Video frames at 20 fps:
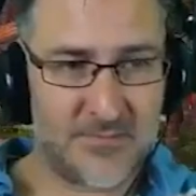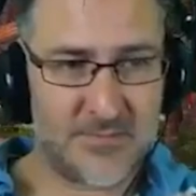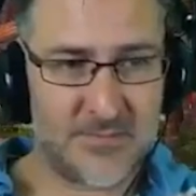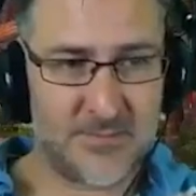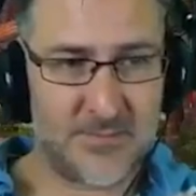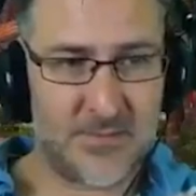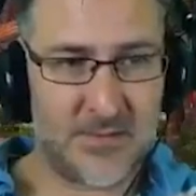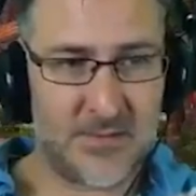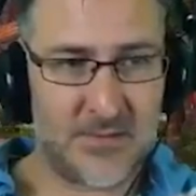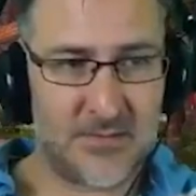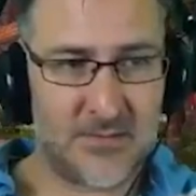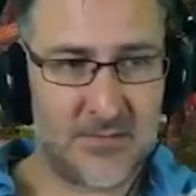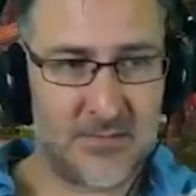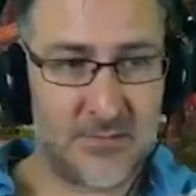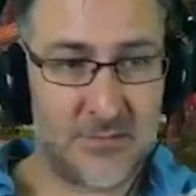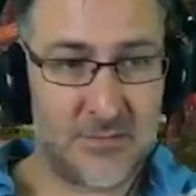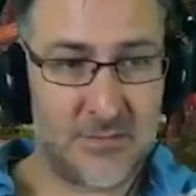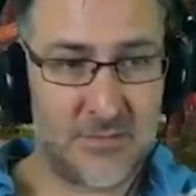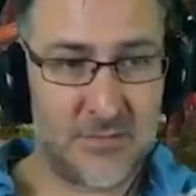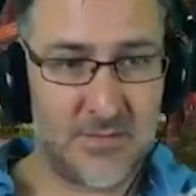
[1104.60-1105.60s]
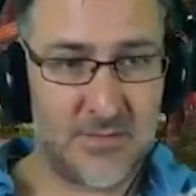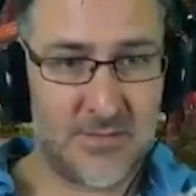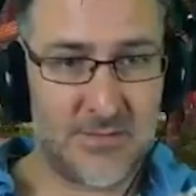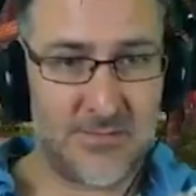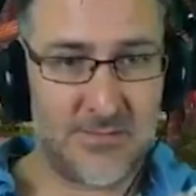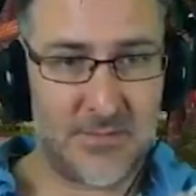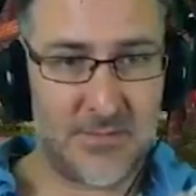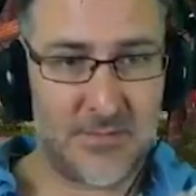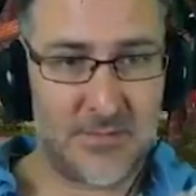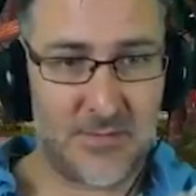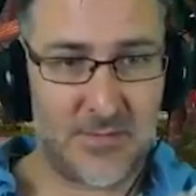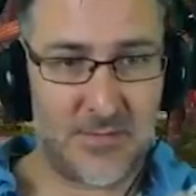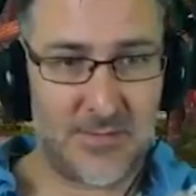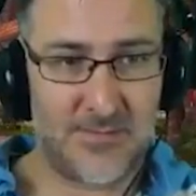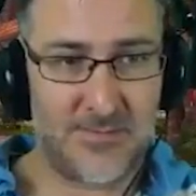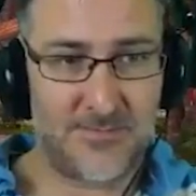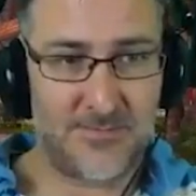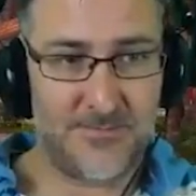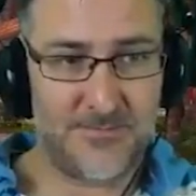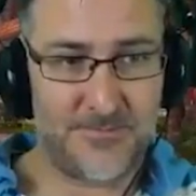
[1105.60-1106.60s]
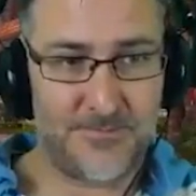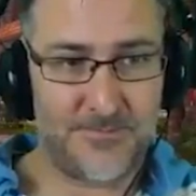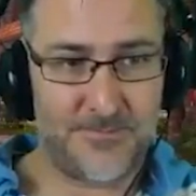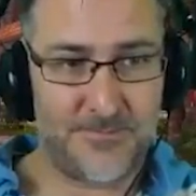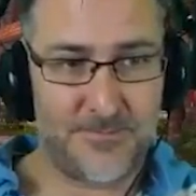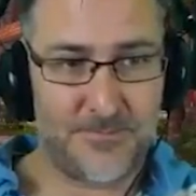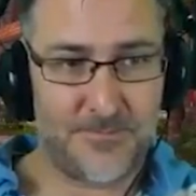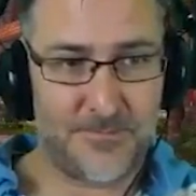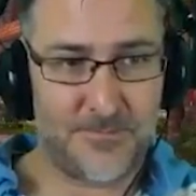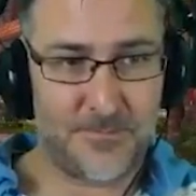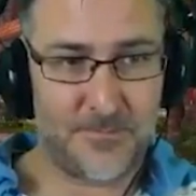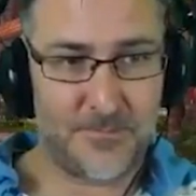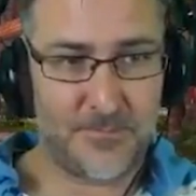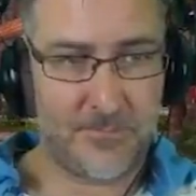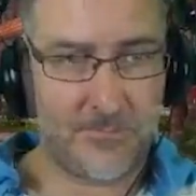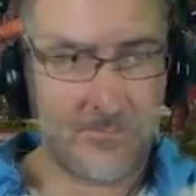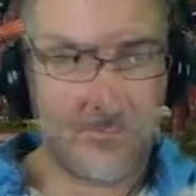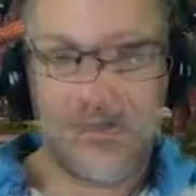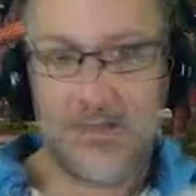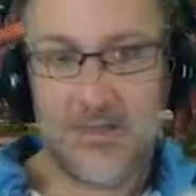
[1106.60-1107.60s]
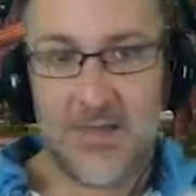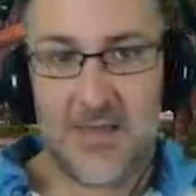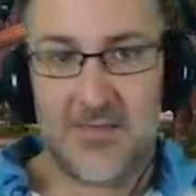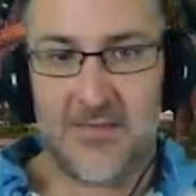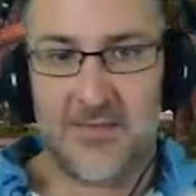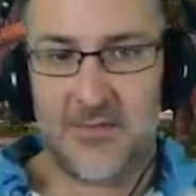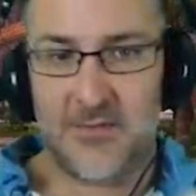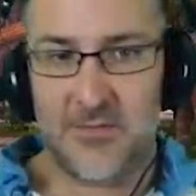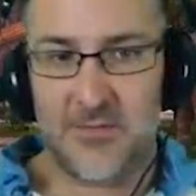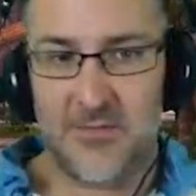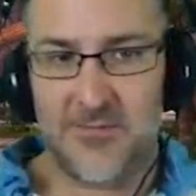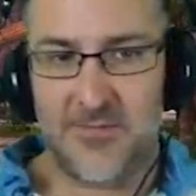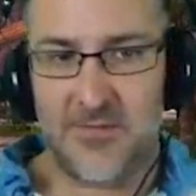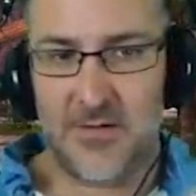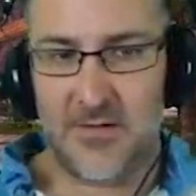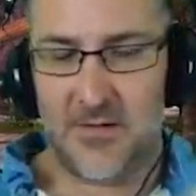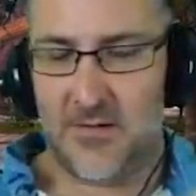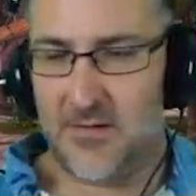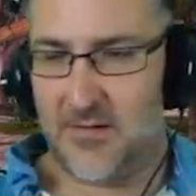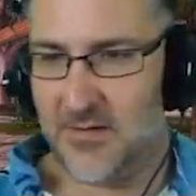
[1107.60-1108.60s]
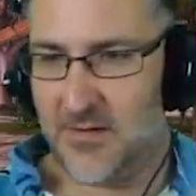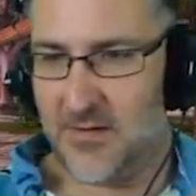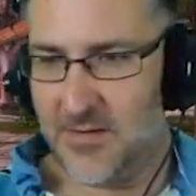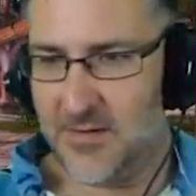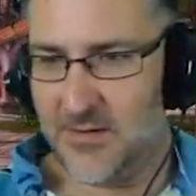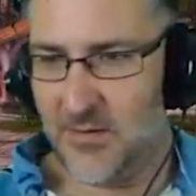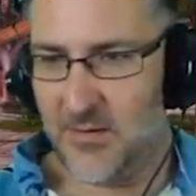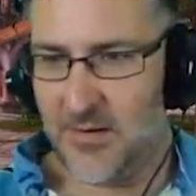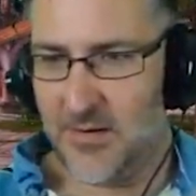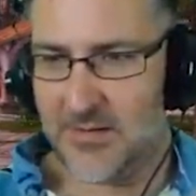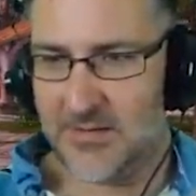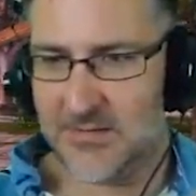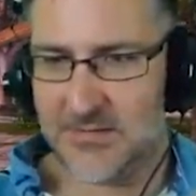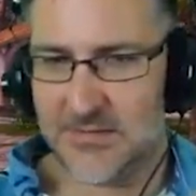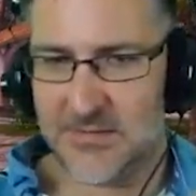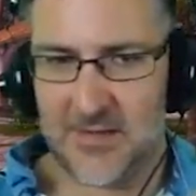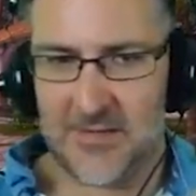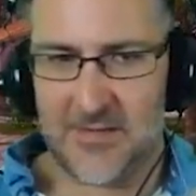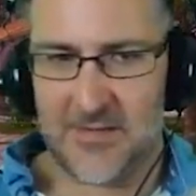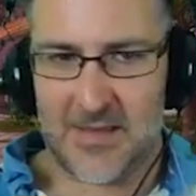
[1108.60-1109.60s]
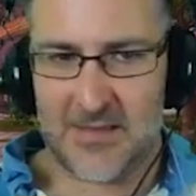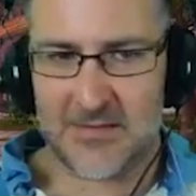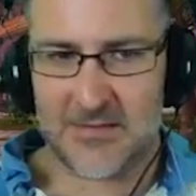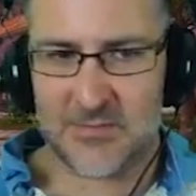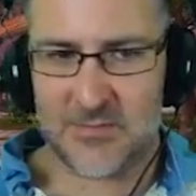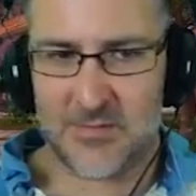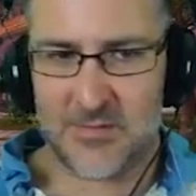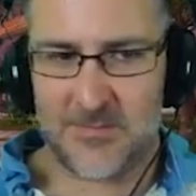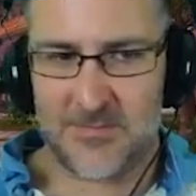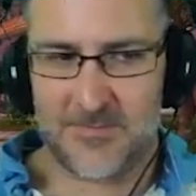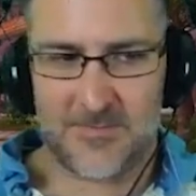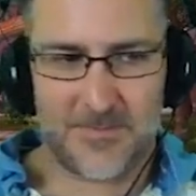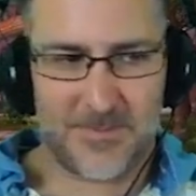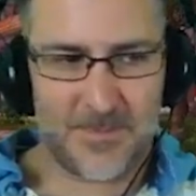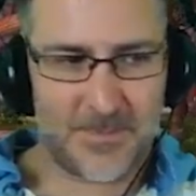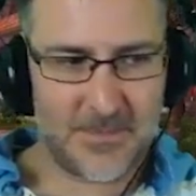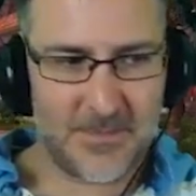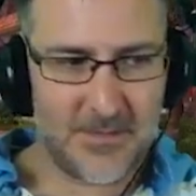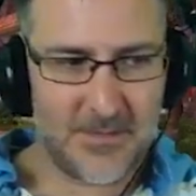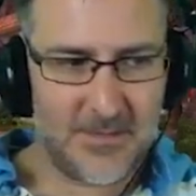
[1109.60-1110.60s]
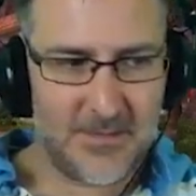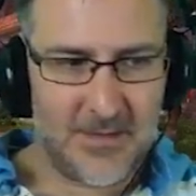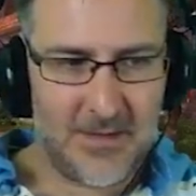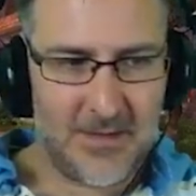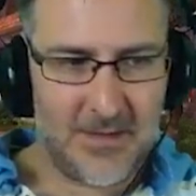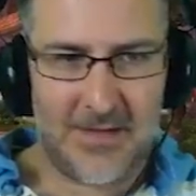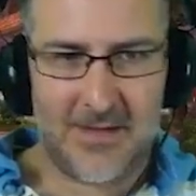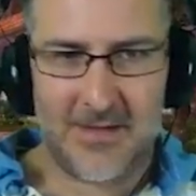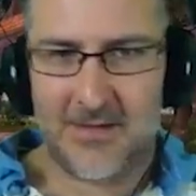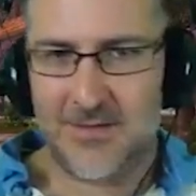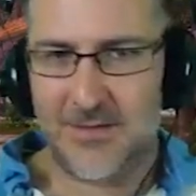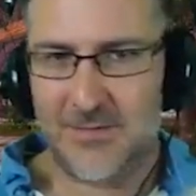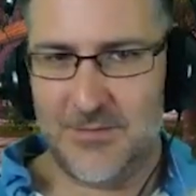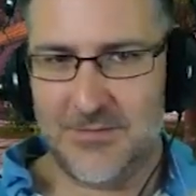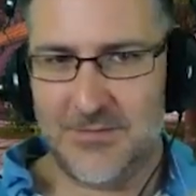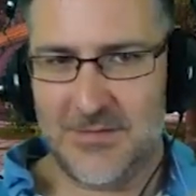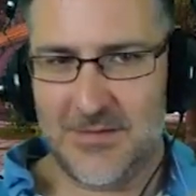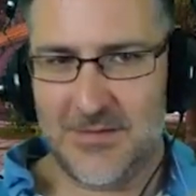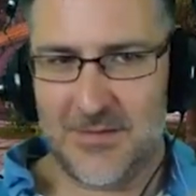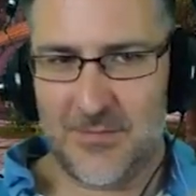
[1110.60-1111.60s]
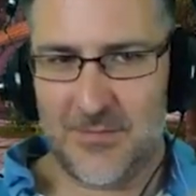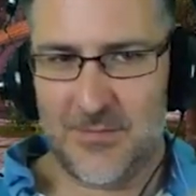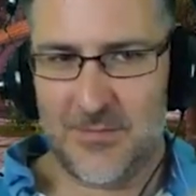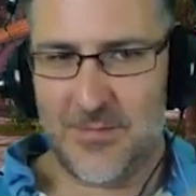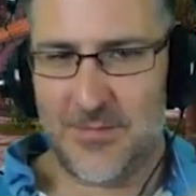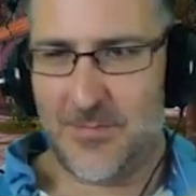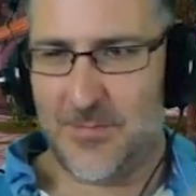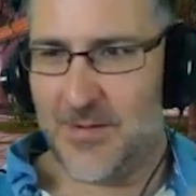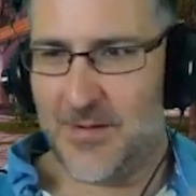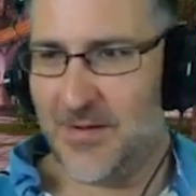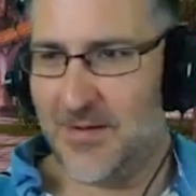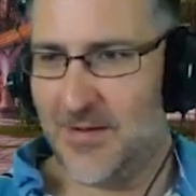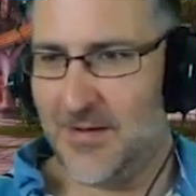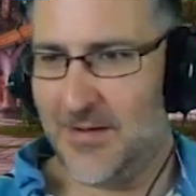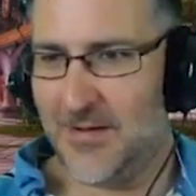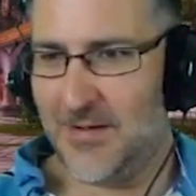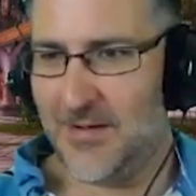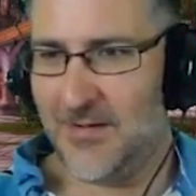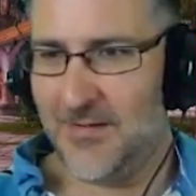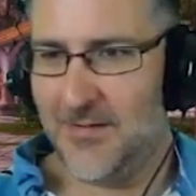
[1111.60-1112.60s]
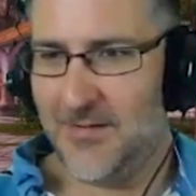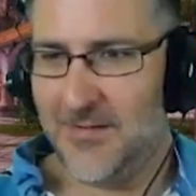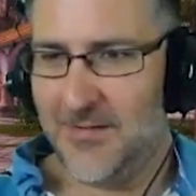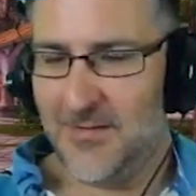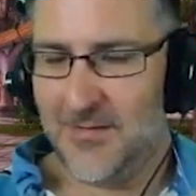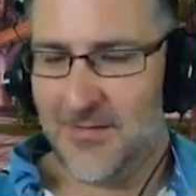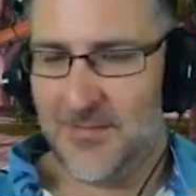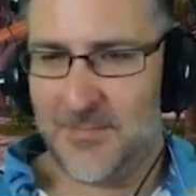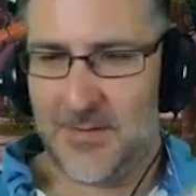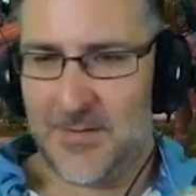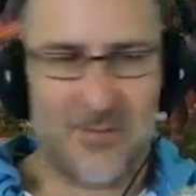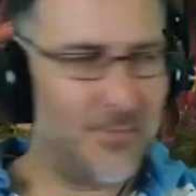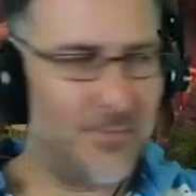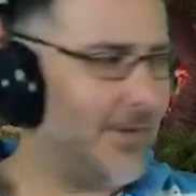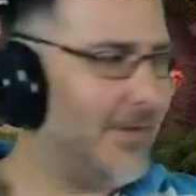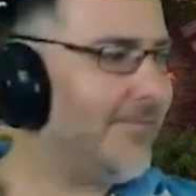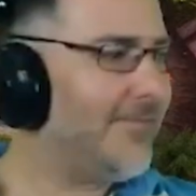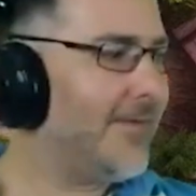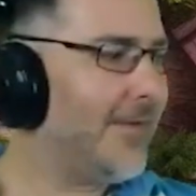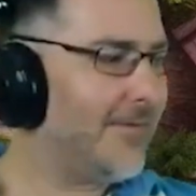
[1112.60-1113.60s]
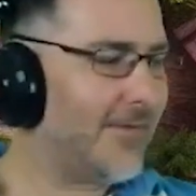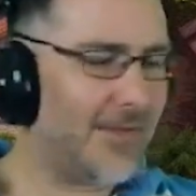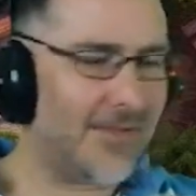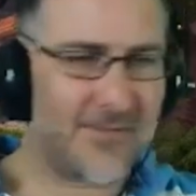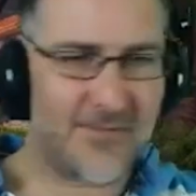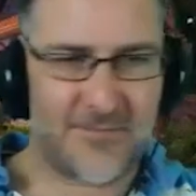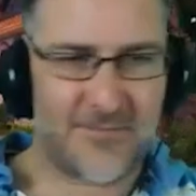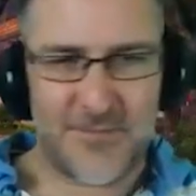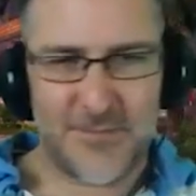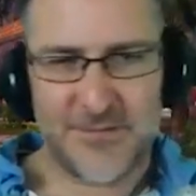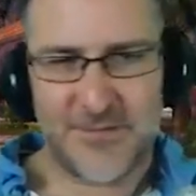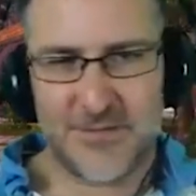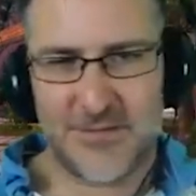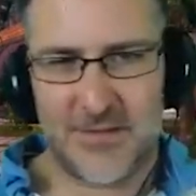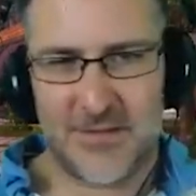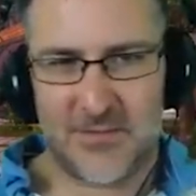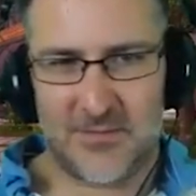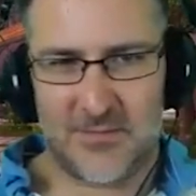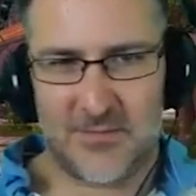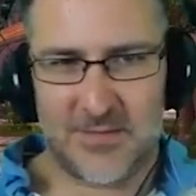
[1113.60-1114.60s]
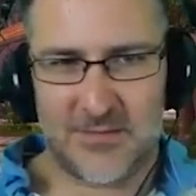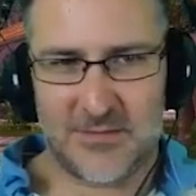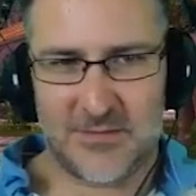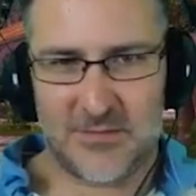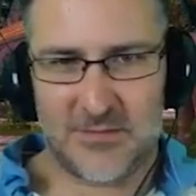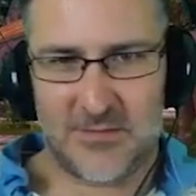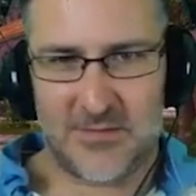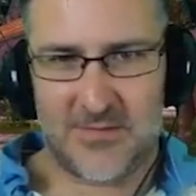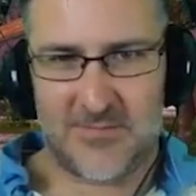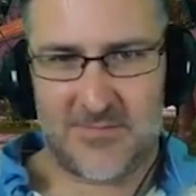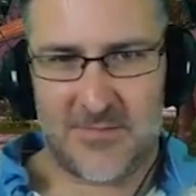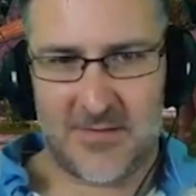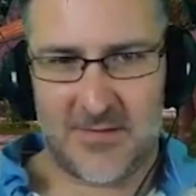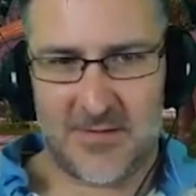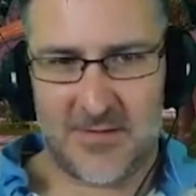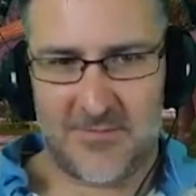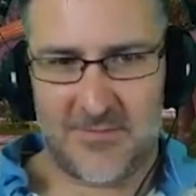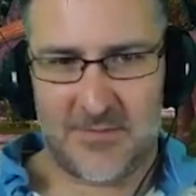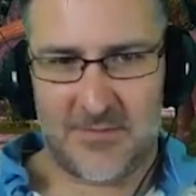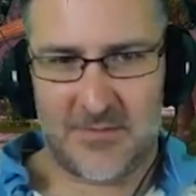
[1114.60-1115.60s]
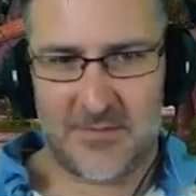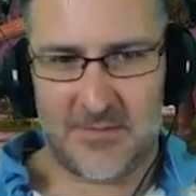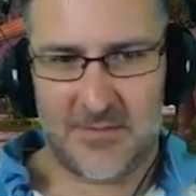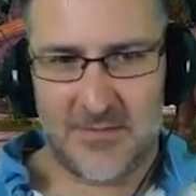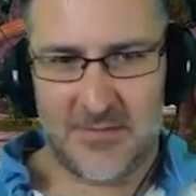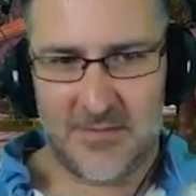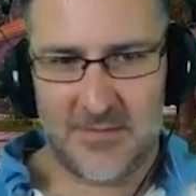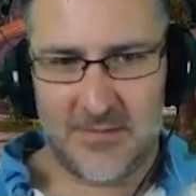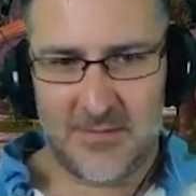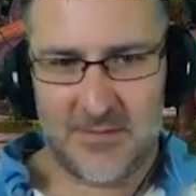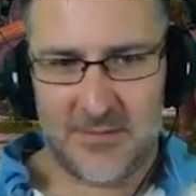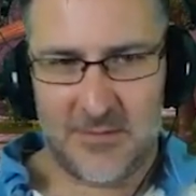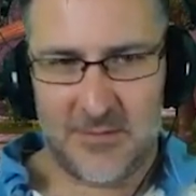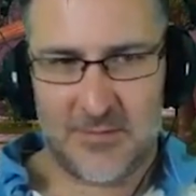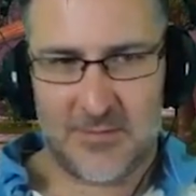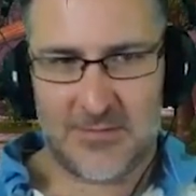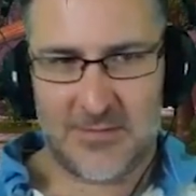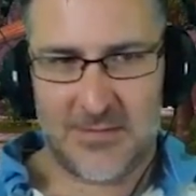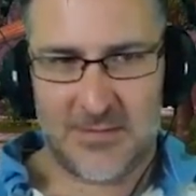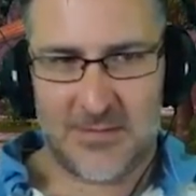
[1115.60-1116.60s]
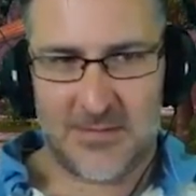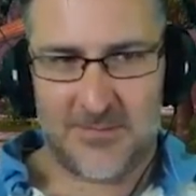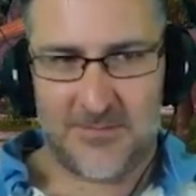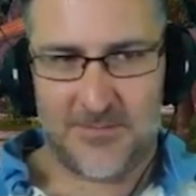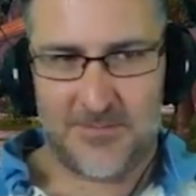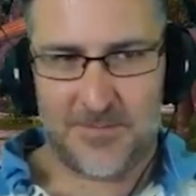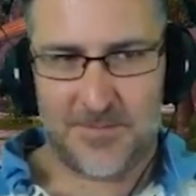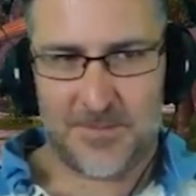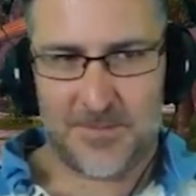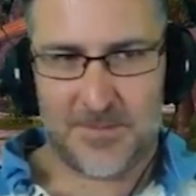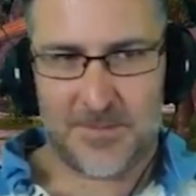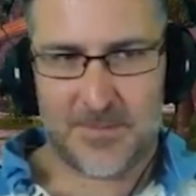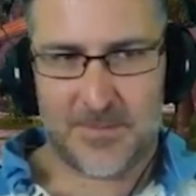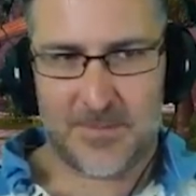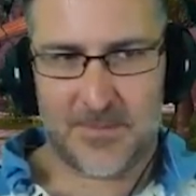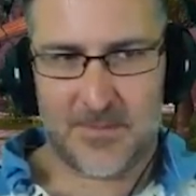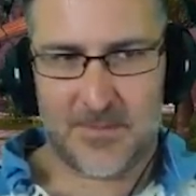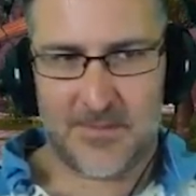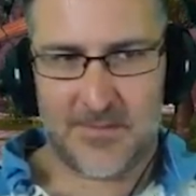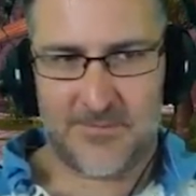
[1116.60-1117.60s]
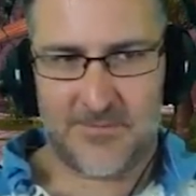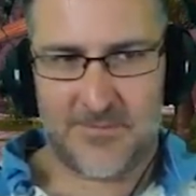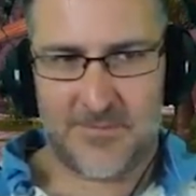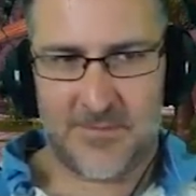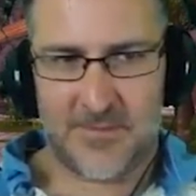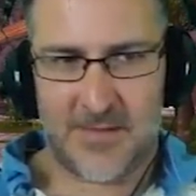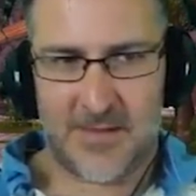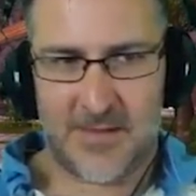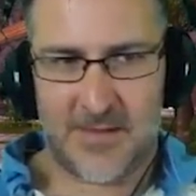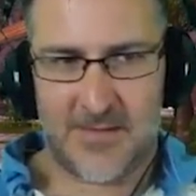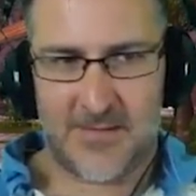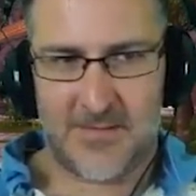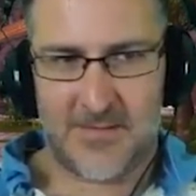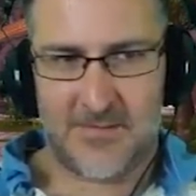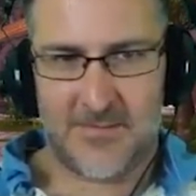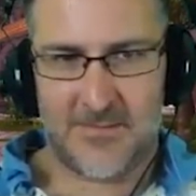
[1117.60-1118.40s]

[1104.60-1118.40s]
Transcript: Somebody could do it. That'd be great. Yeah, they do a VR. I know I saw that tweet. I didn't use it though with my uh, my Rift. I got the first generation Rift. I never hooked it up for that.